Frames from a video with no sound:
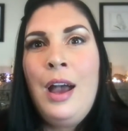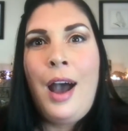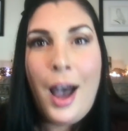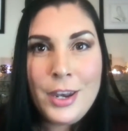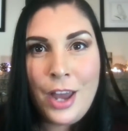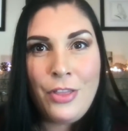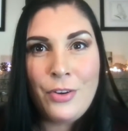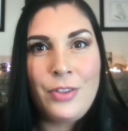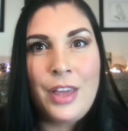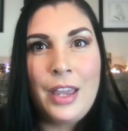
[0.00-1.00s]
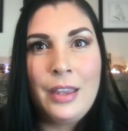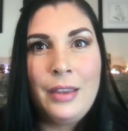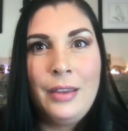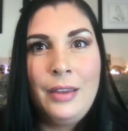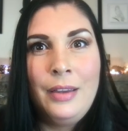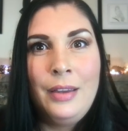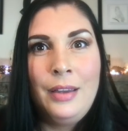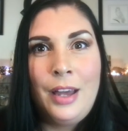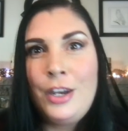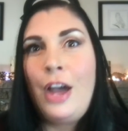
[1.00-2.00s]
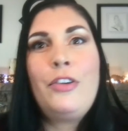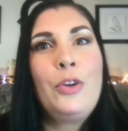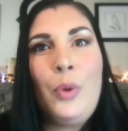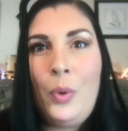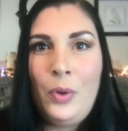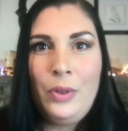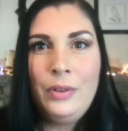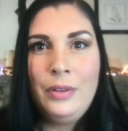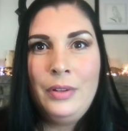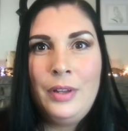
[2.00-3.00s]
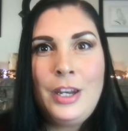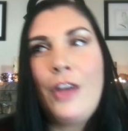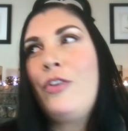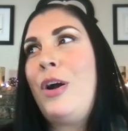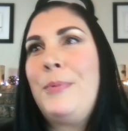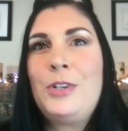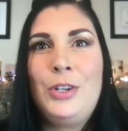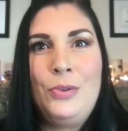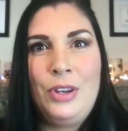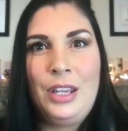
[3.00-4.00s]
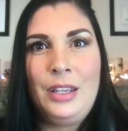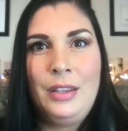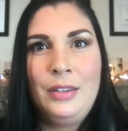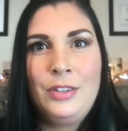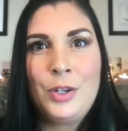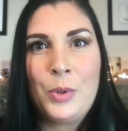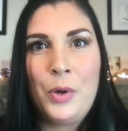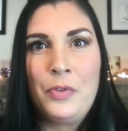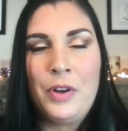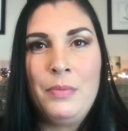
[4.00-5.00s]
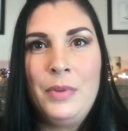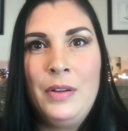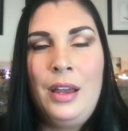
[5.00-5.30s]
another thing, another goal, another opportunity to grow from.